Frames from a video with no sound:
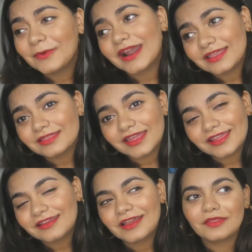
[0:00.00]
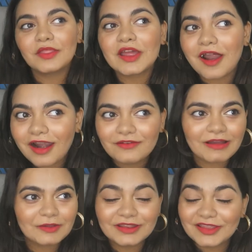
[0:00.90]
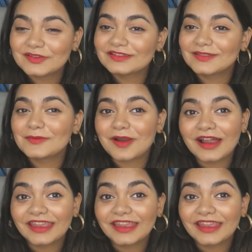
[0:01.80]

but I think there are foundations in the